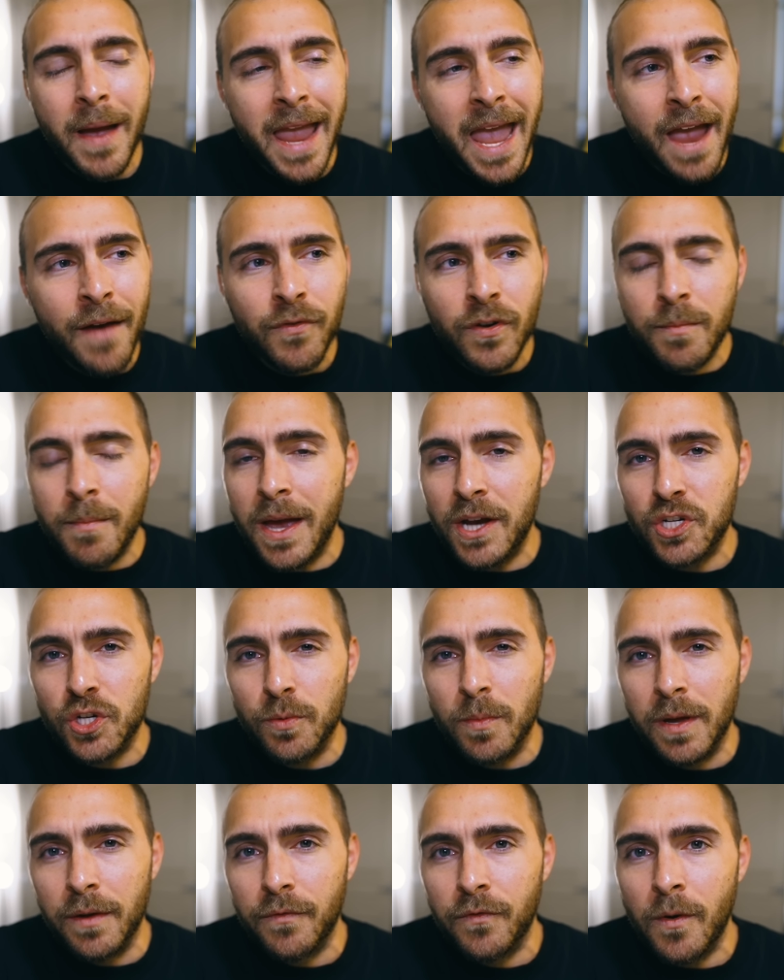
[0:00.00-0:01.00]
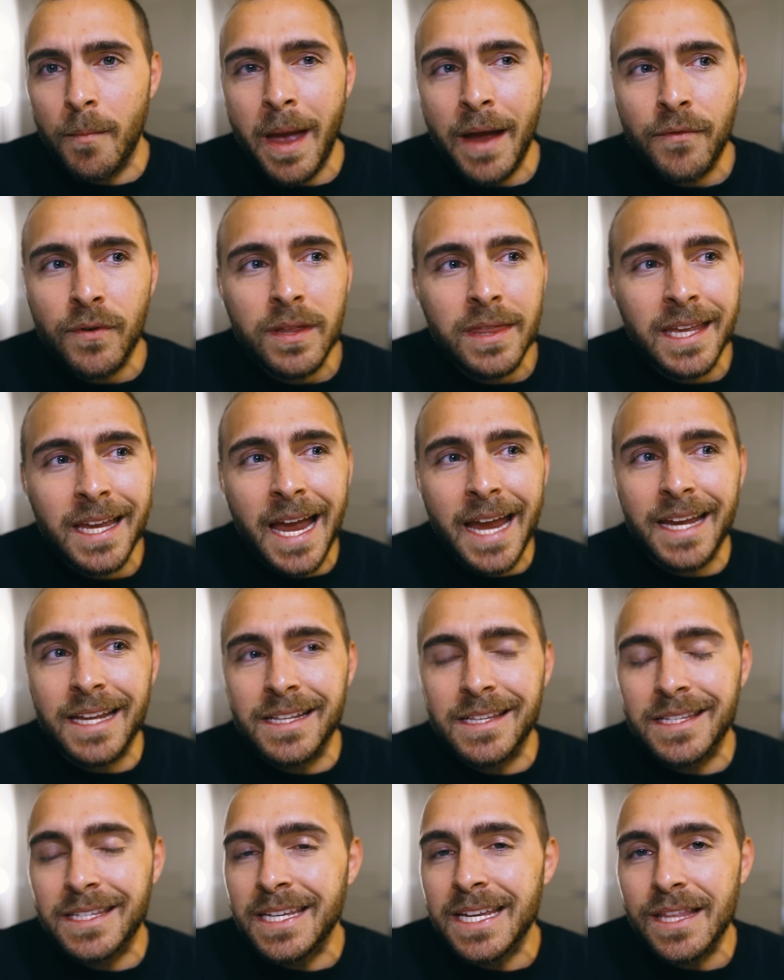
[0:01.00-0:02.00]
by every measurement, from everything I
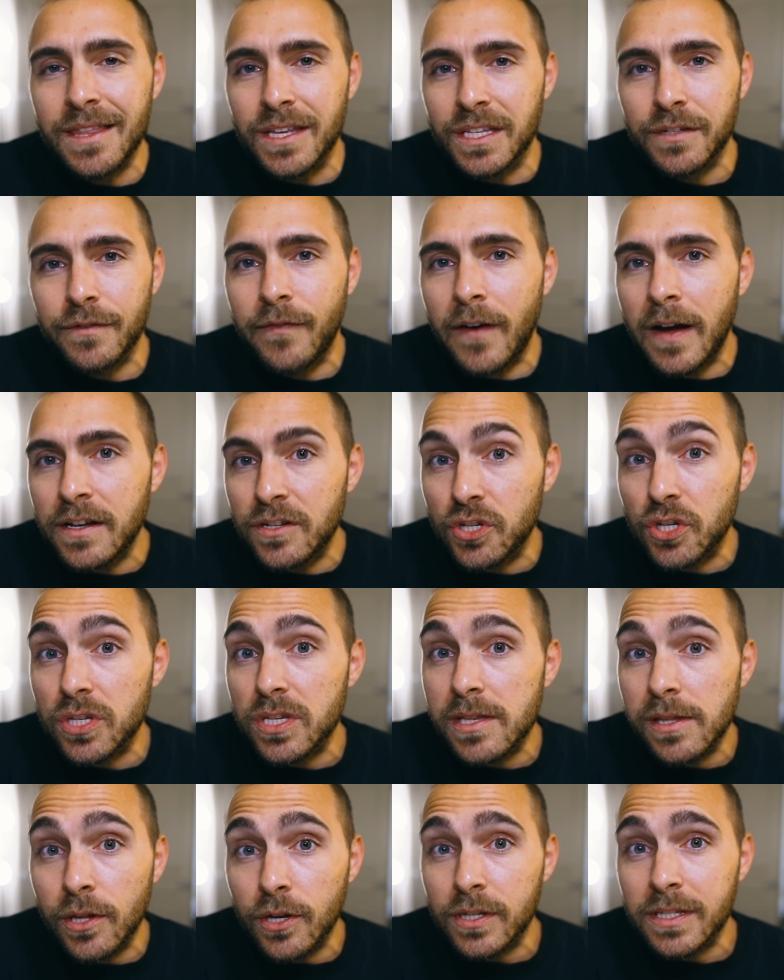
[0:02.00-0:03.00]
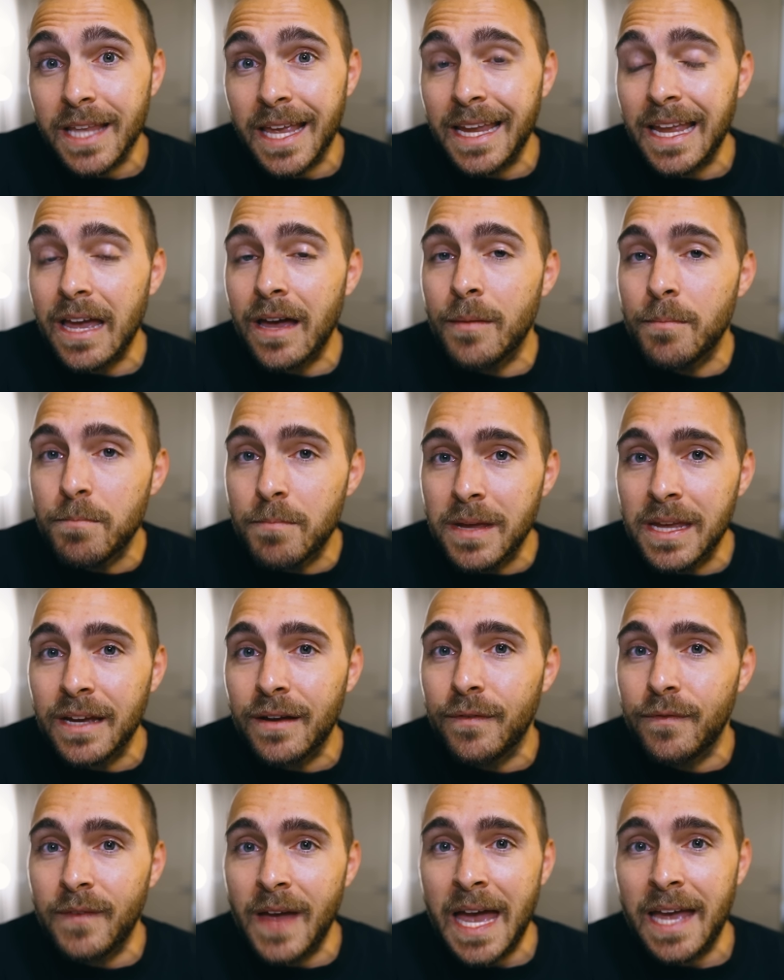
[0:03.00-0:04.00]
can see, this fund just looks like a
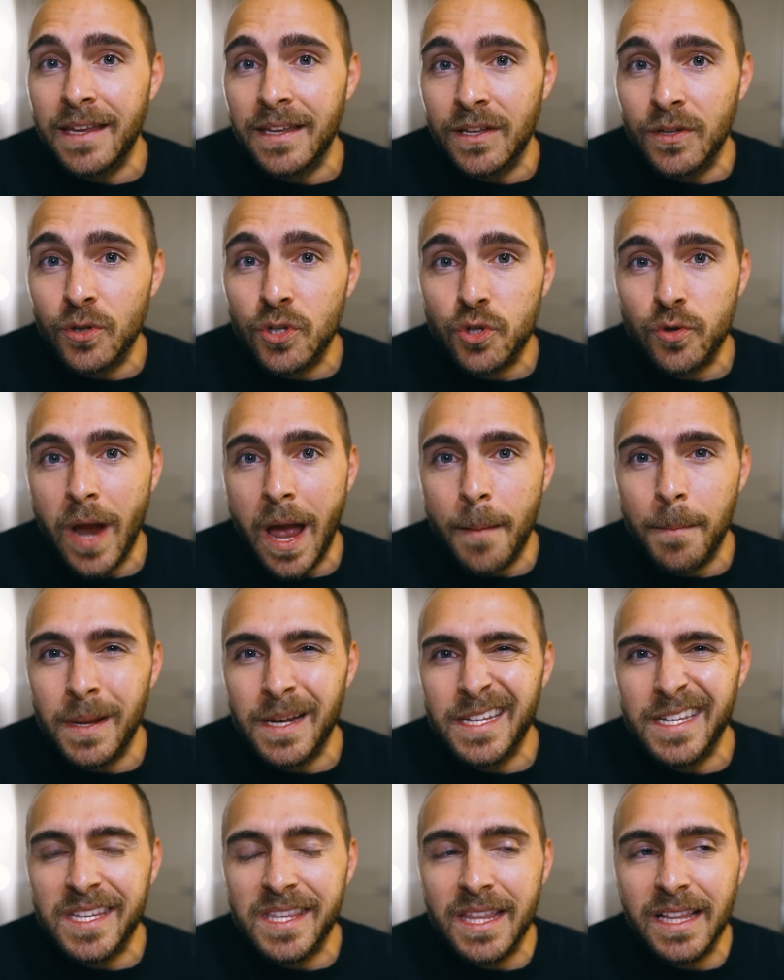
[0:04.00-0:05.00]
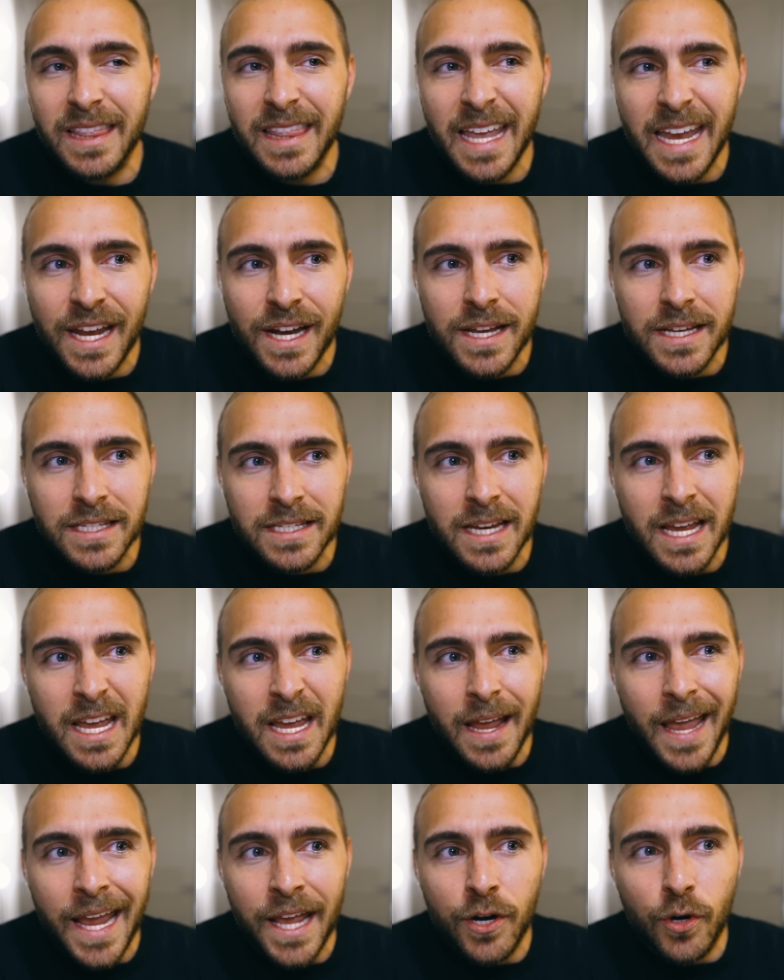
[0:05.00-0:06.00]
big fat yield trap and is the latest
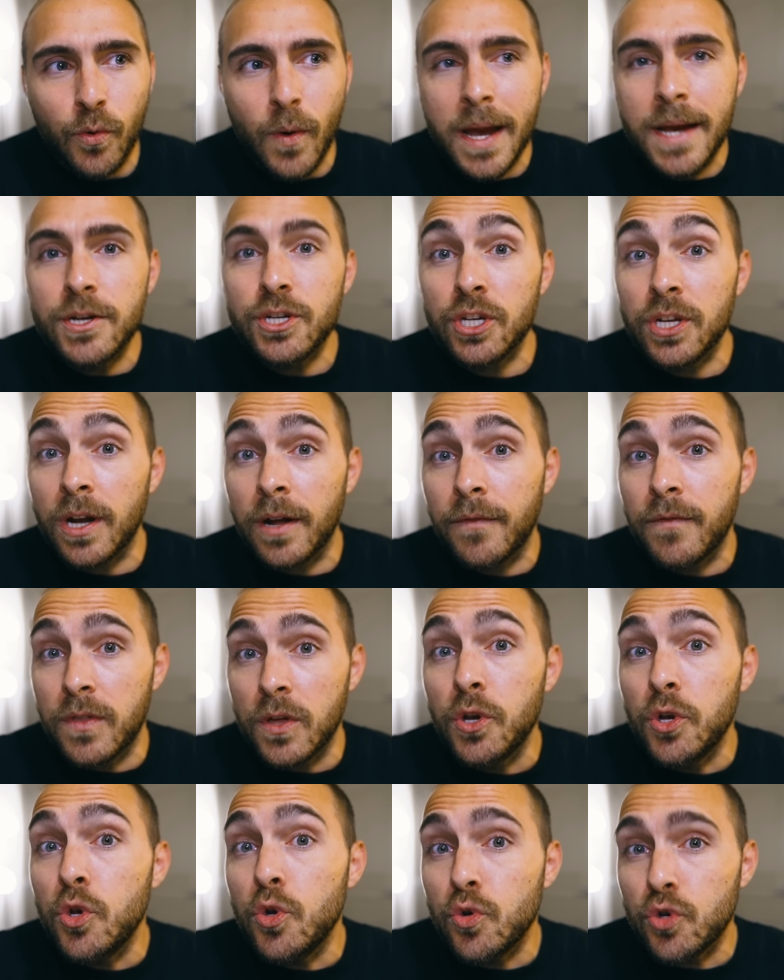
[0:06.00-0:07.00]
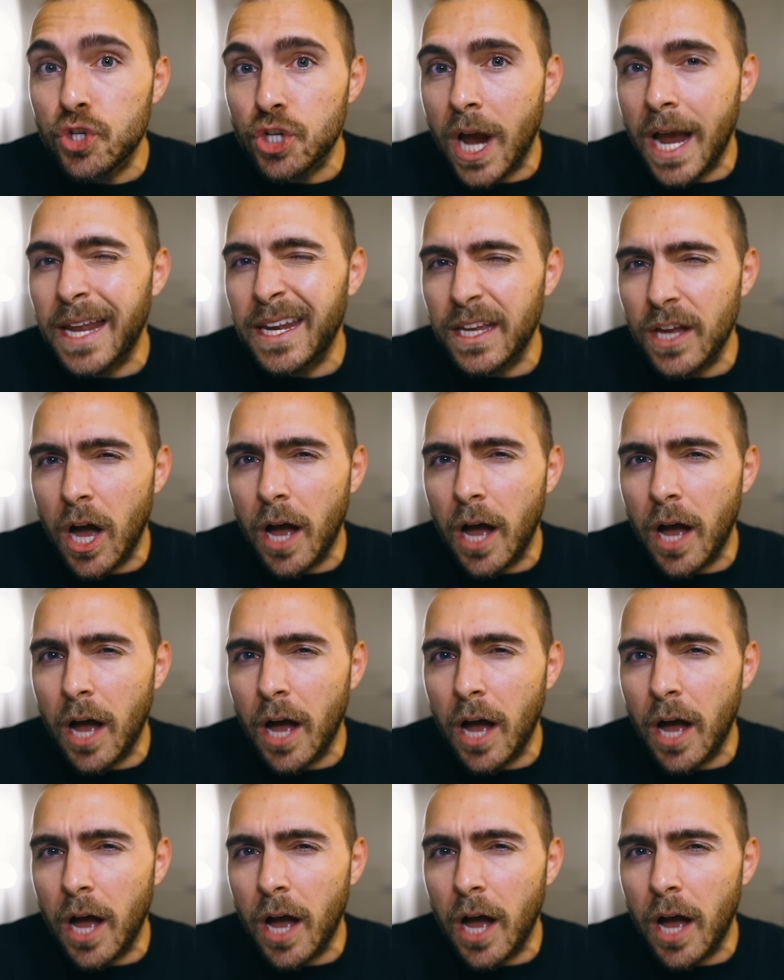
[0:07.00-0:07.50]
iteration of the new shiny